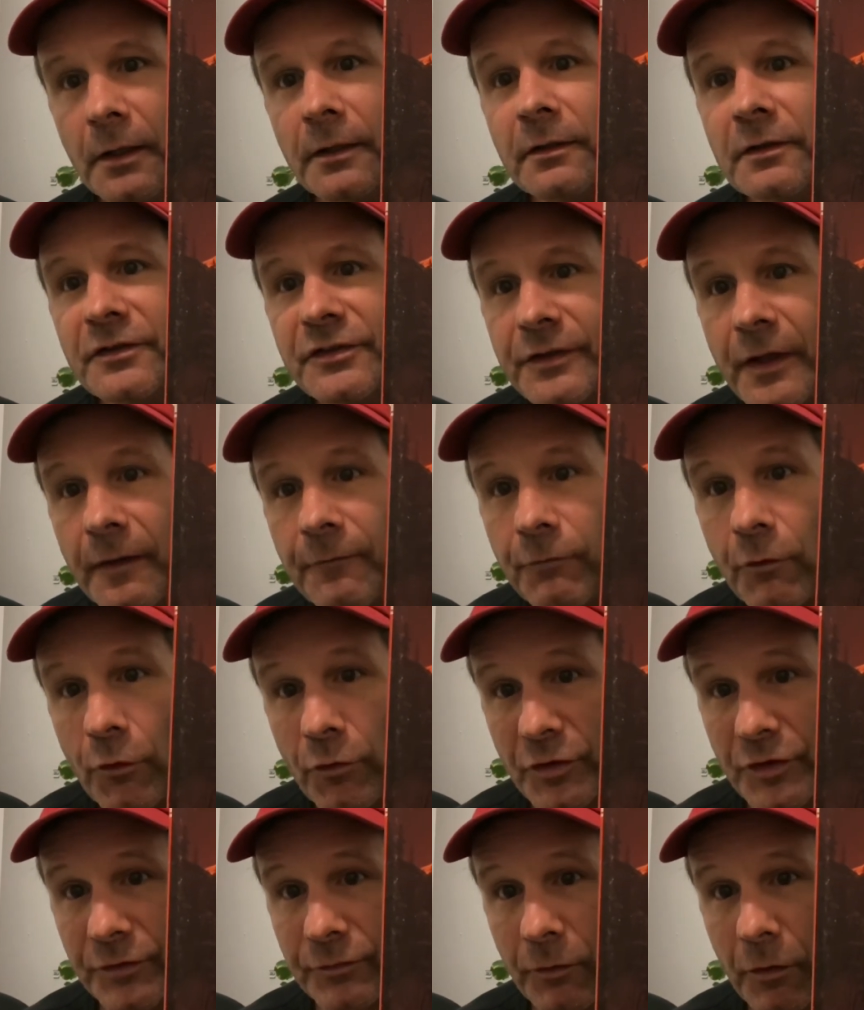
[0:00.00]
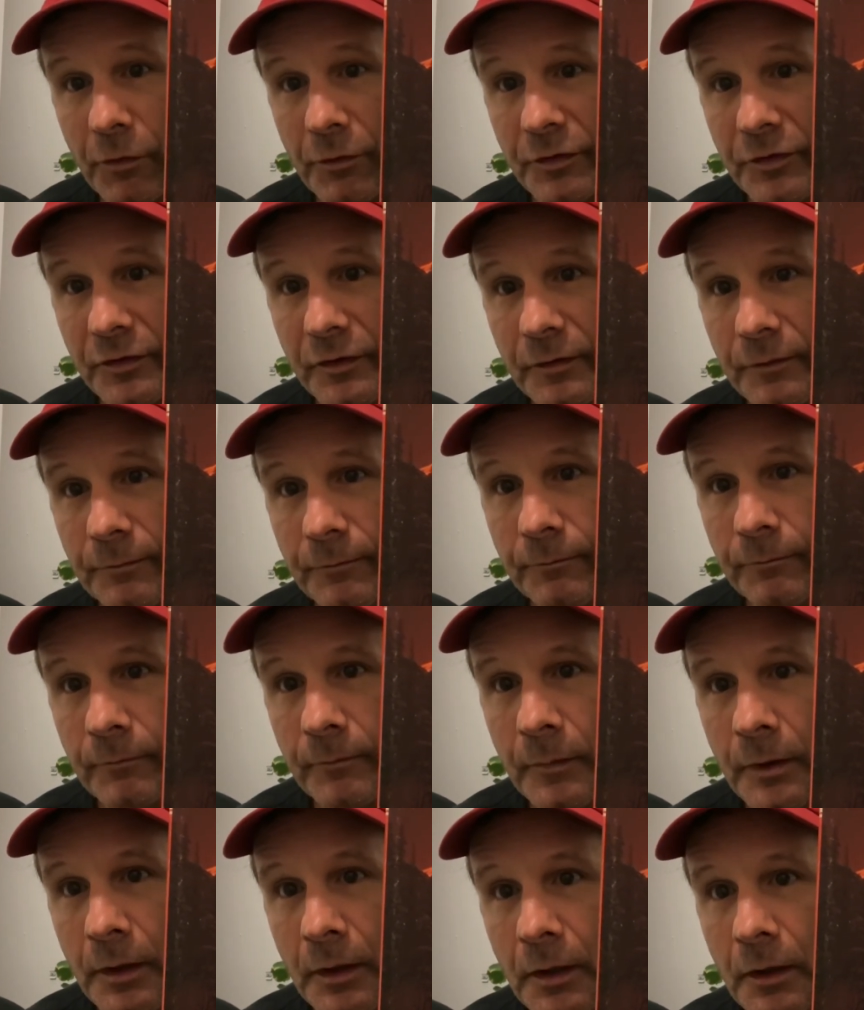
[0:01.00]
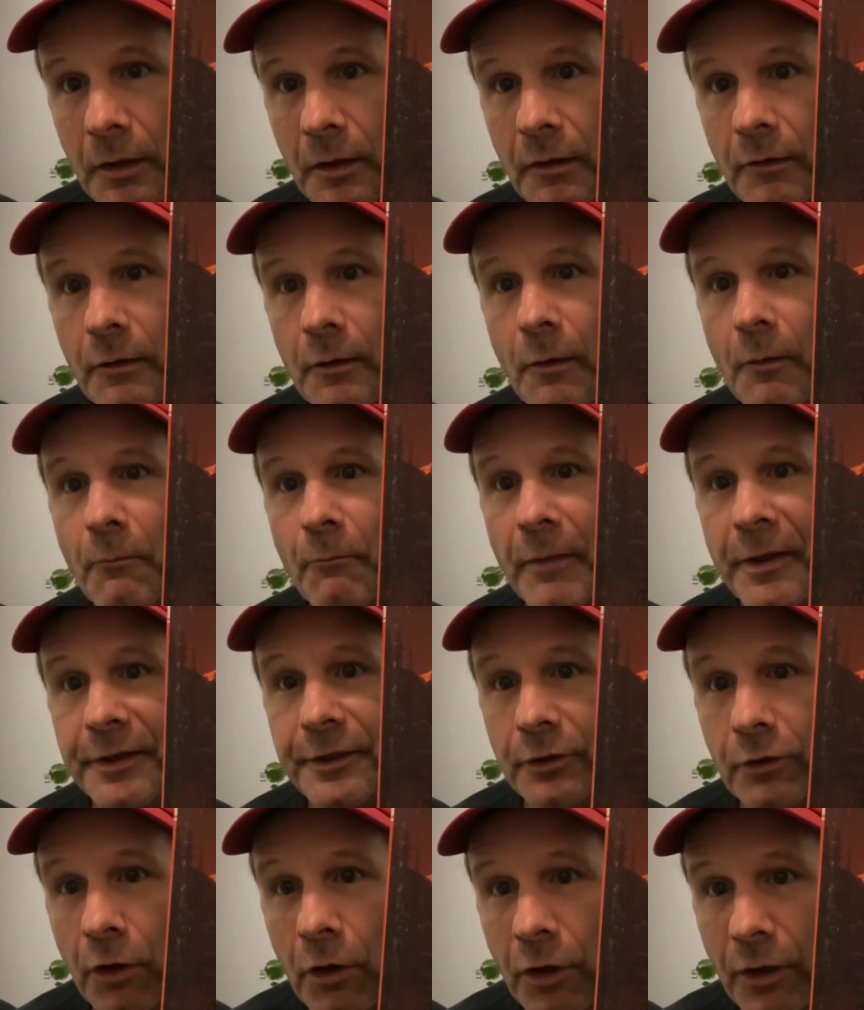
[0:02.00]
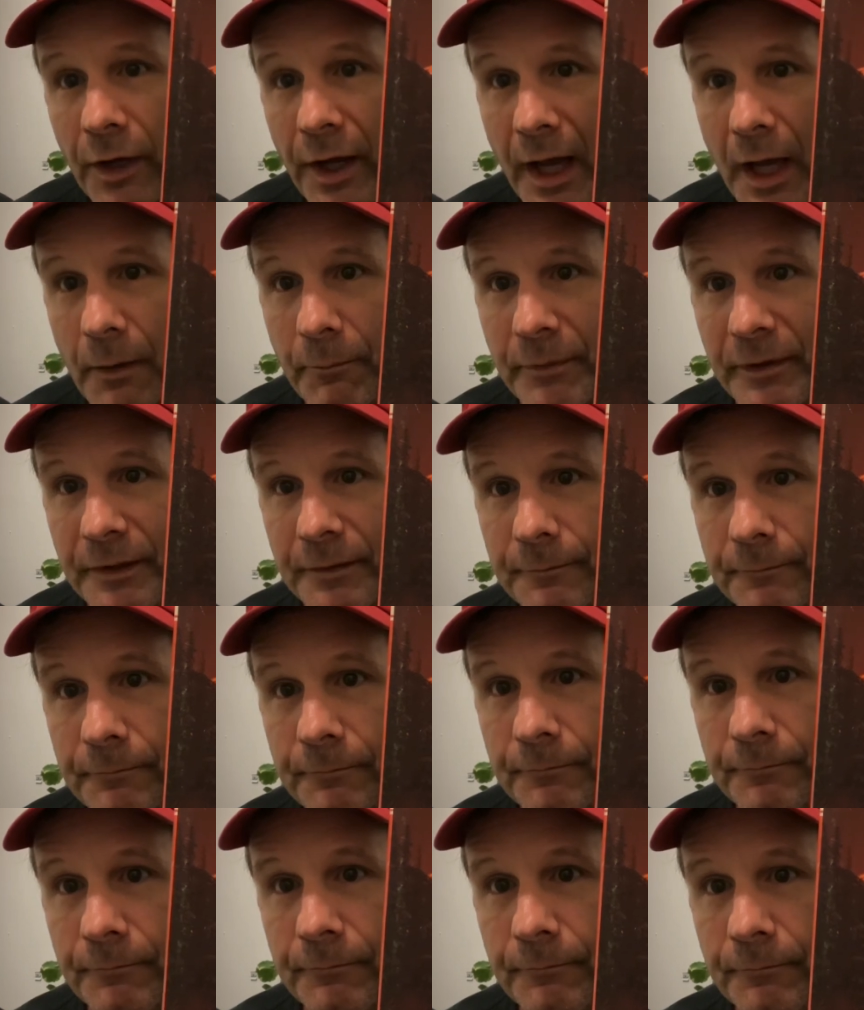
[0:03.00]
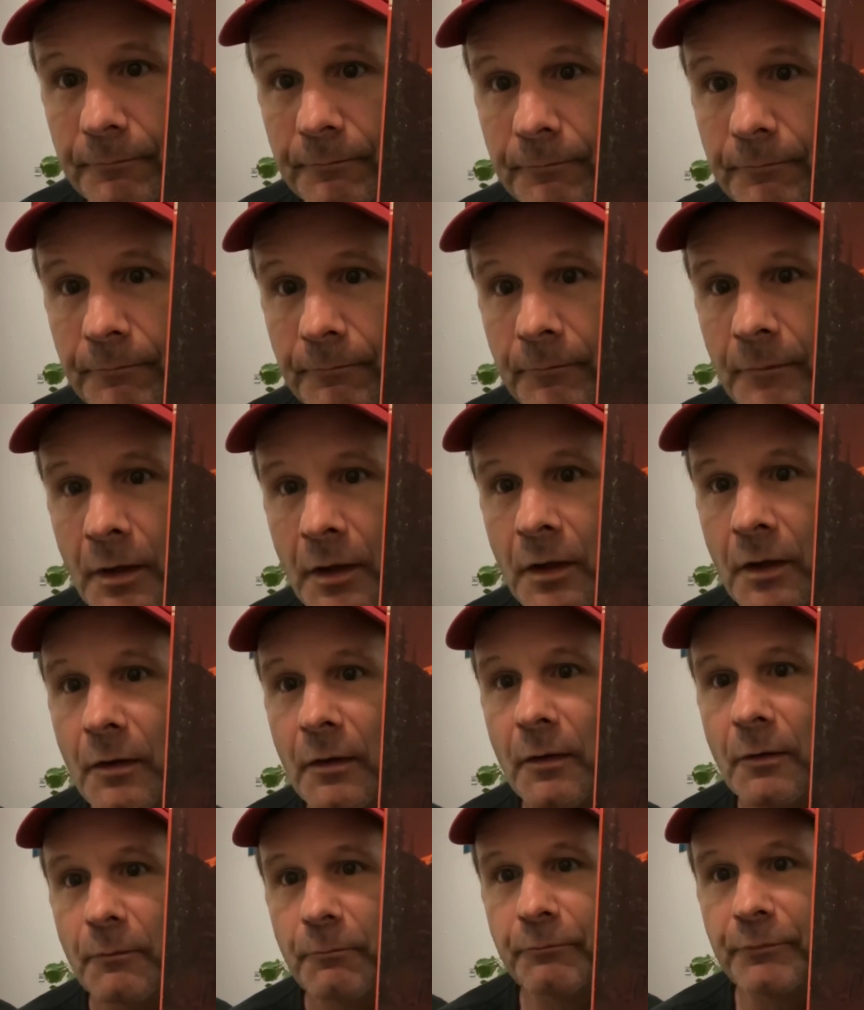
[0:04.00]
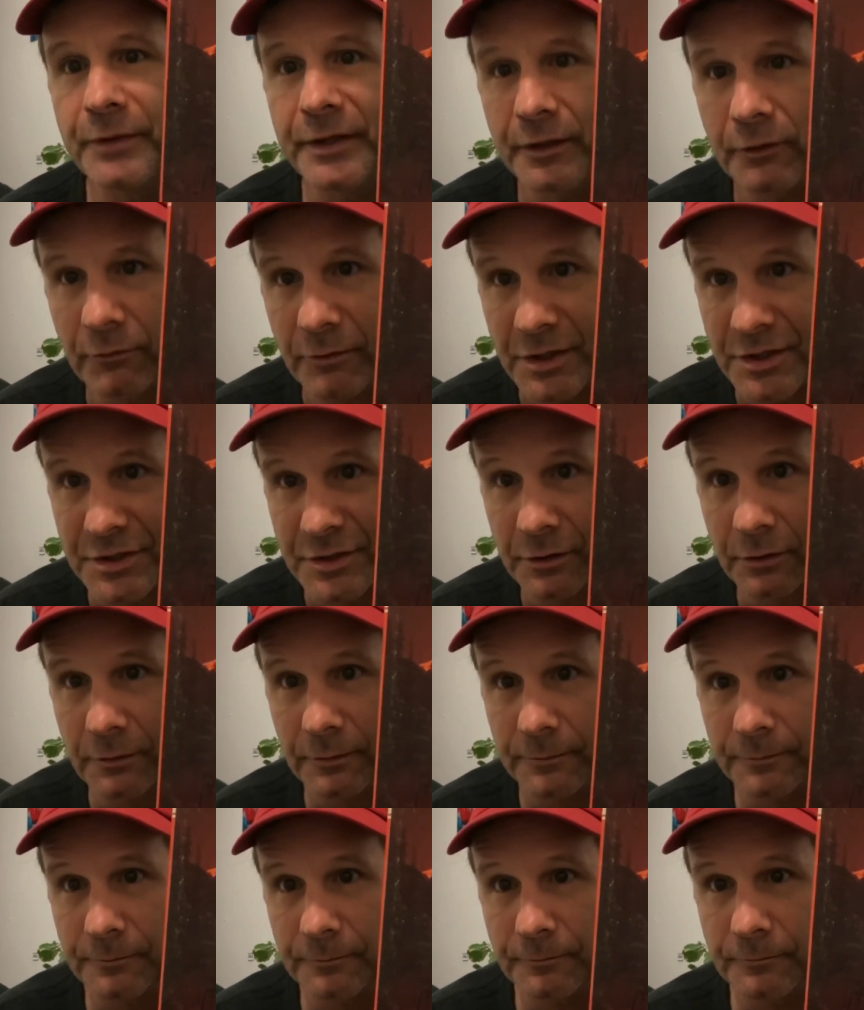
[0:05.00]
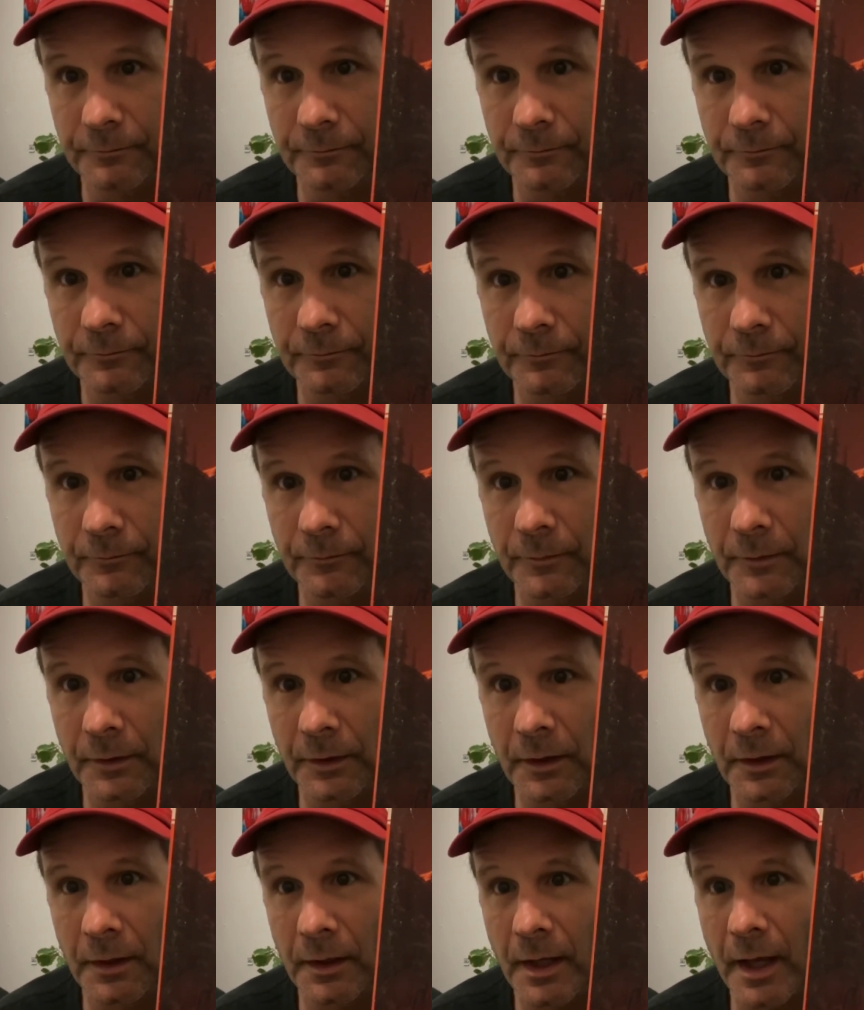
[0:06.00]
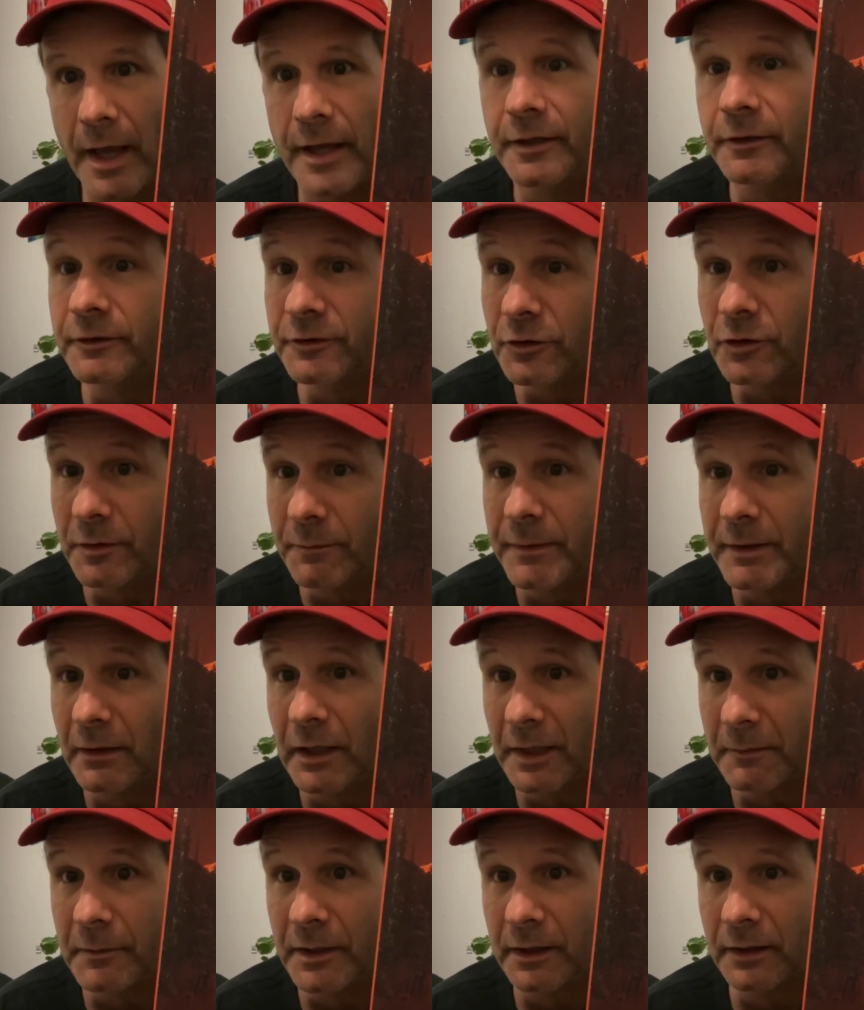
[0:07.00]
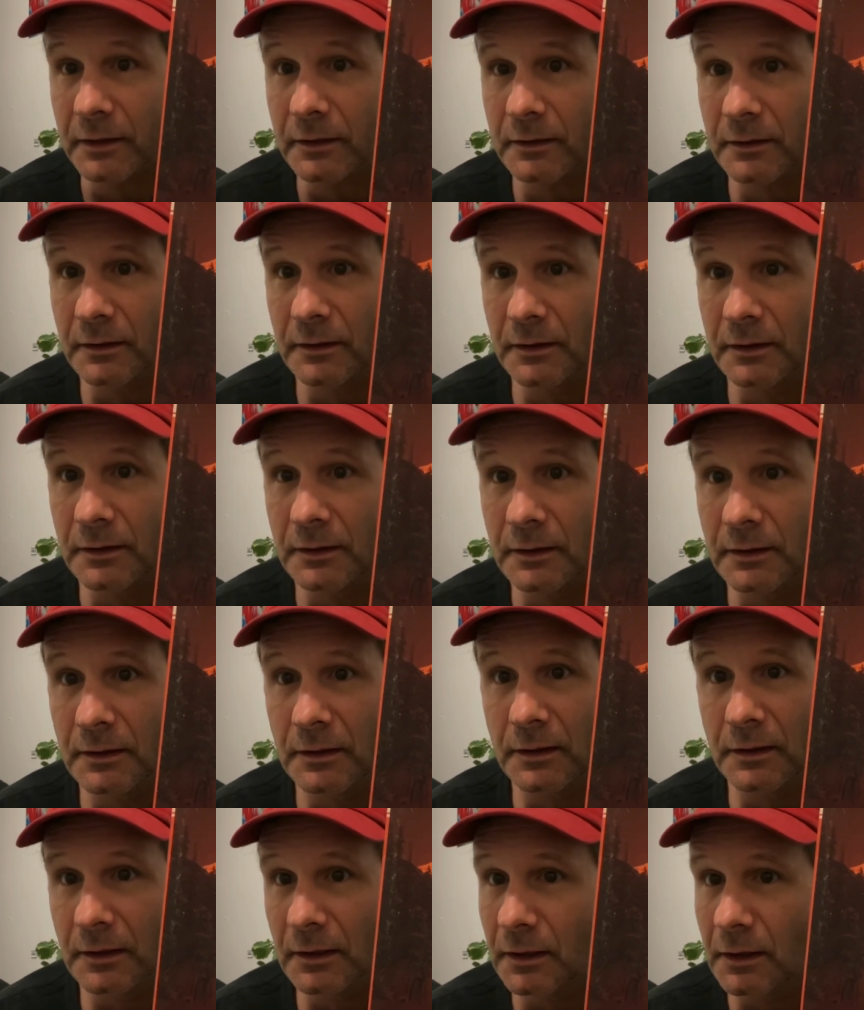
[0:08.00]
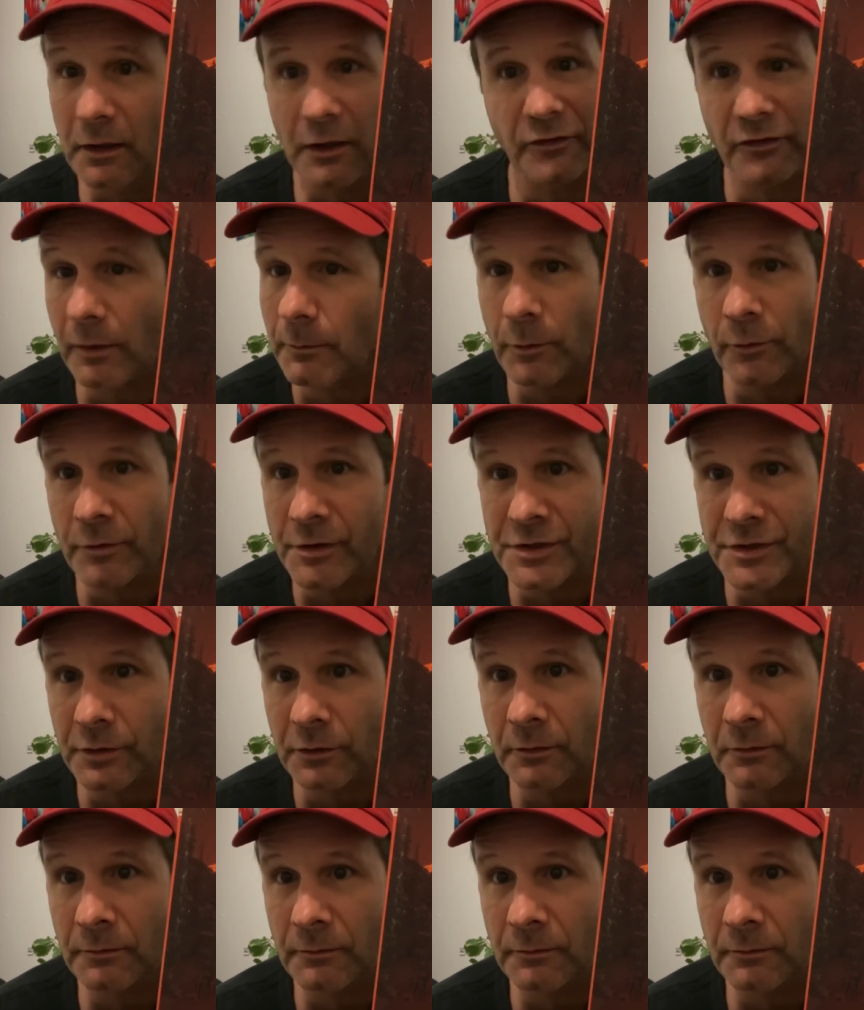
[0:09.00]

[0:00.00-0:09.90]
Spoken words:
Stay focused, folks. Make your heart happy. Be original. And you could be like me, because I'm original.